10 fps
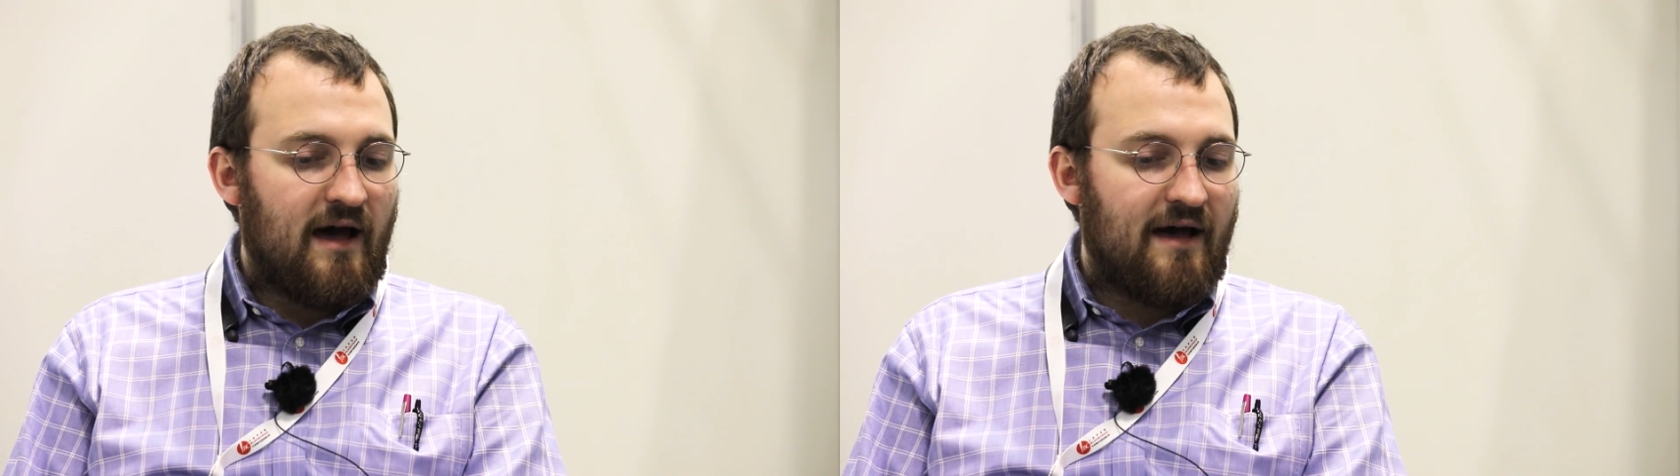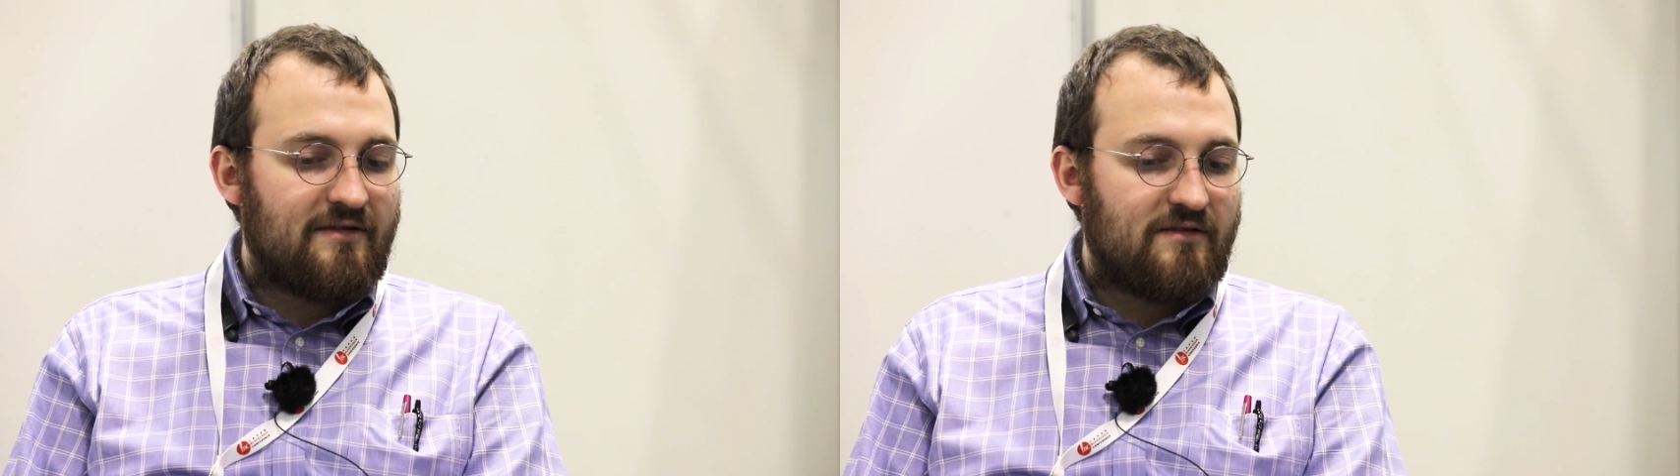
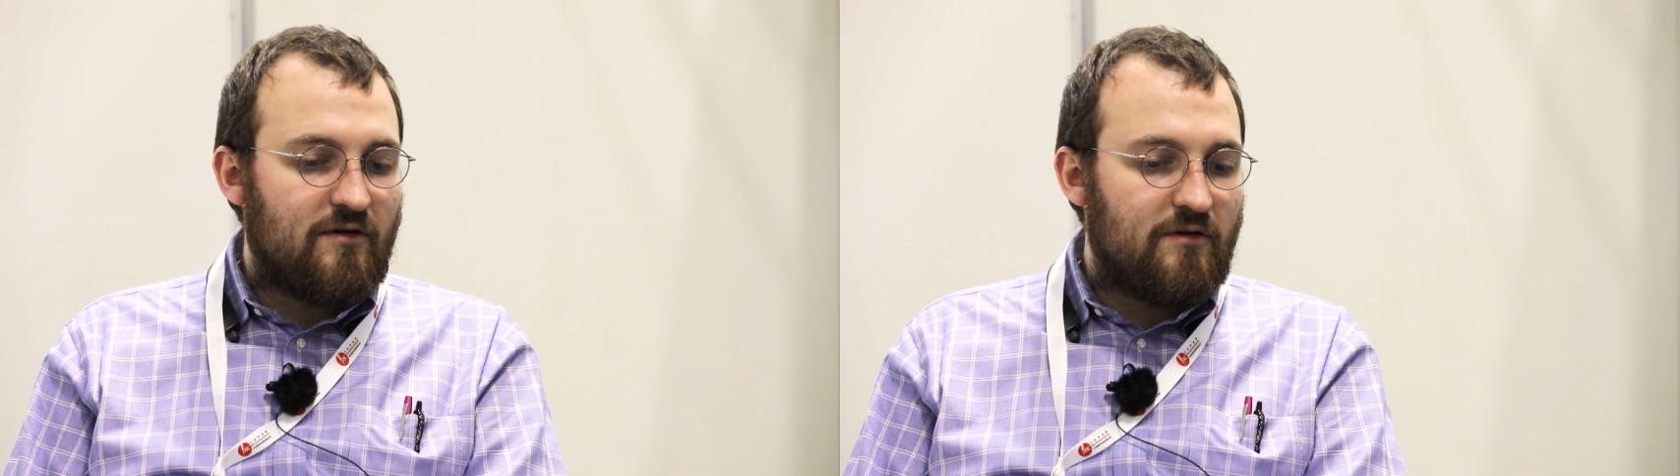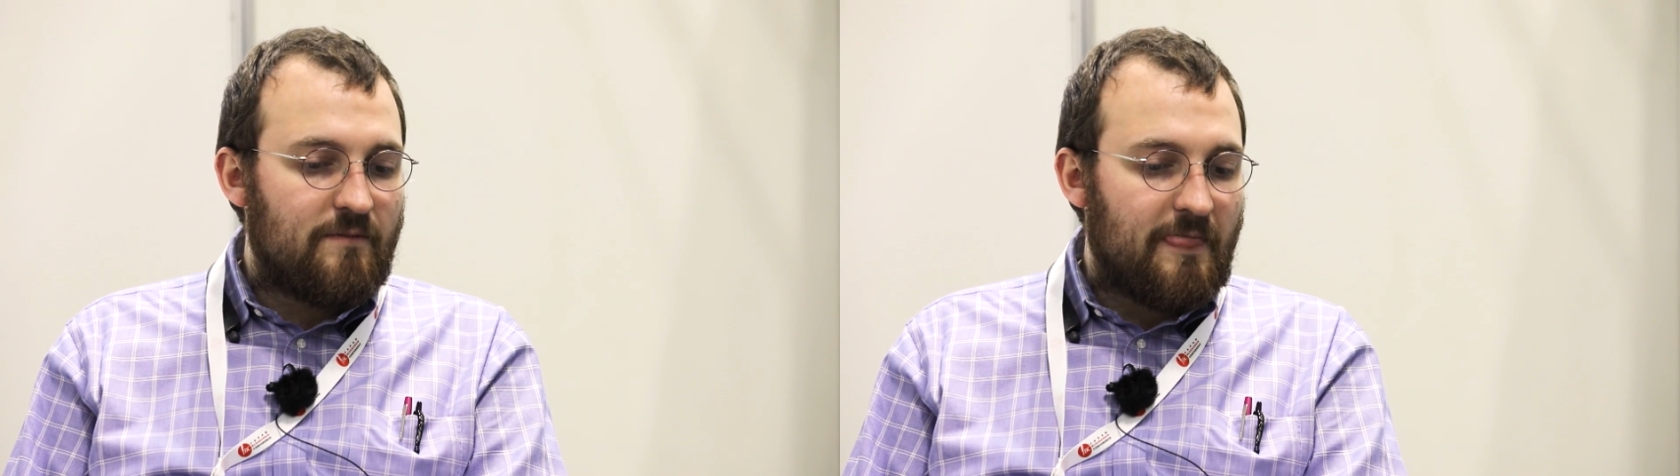
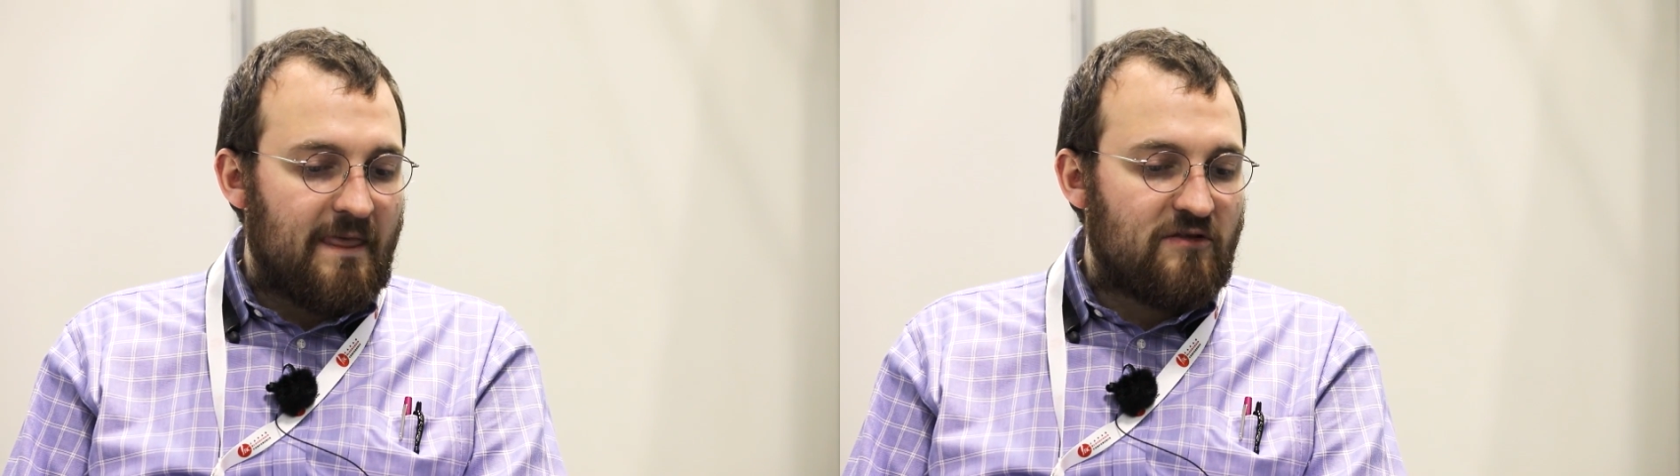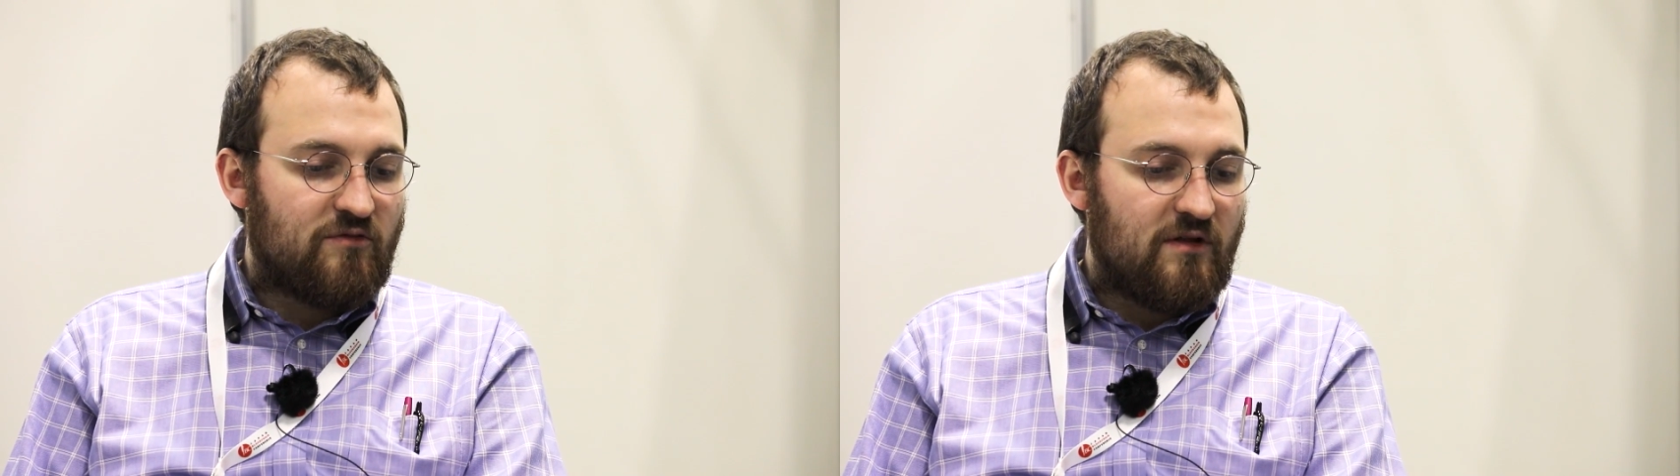So
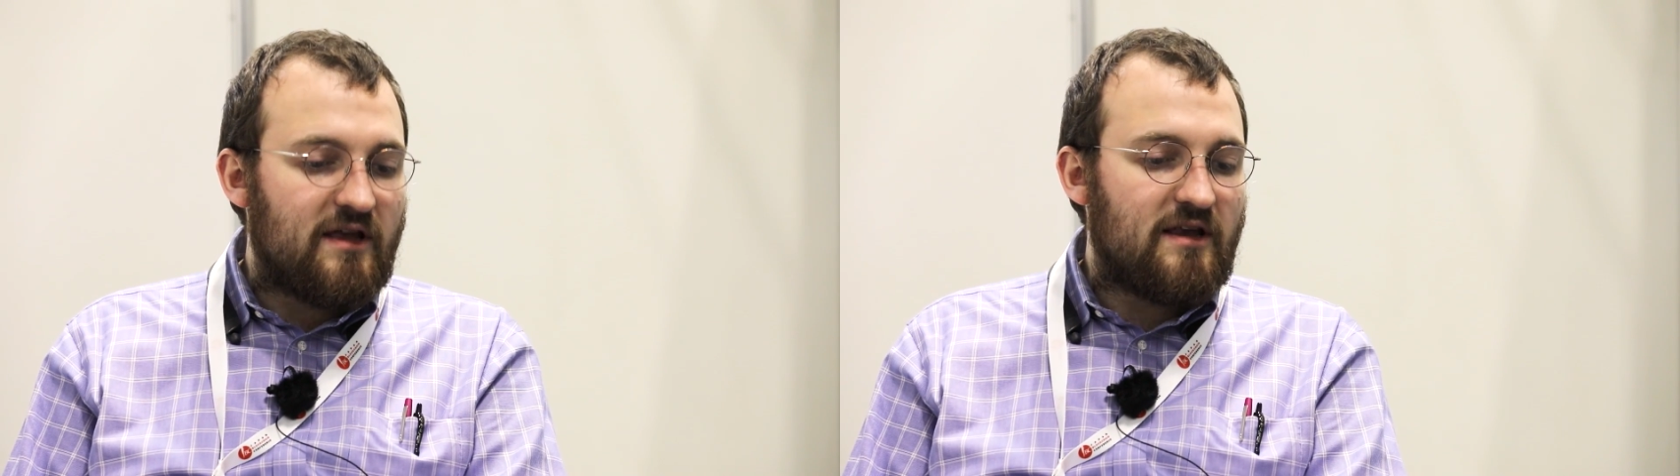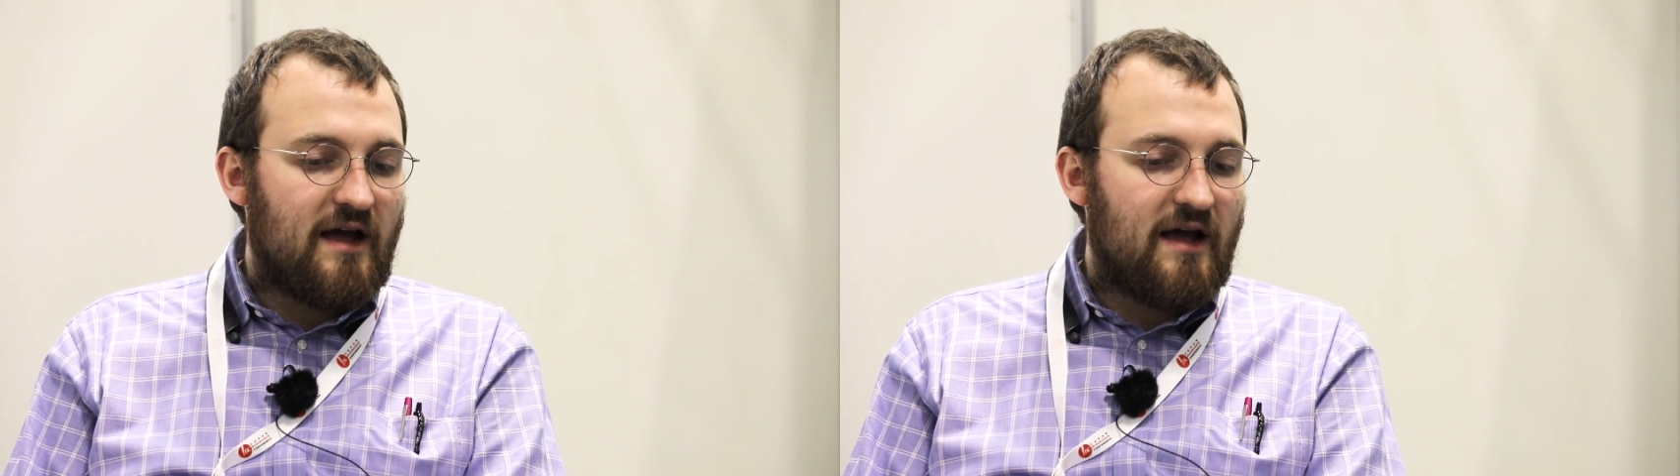it's really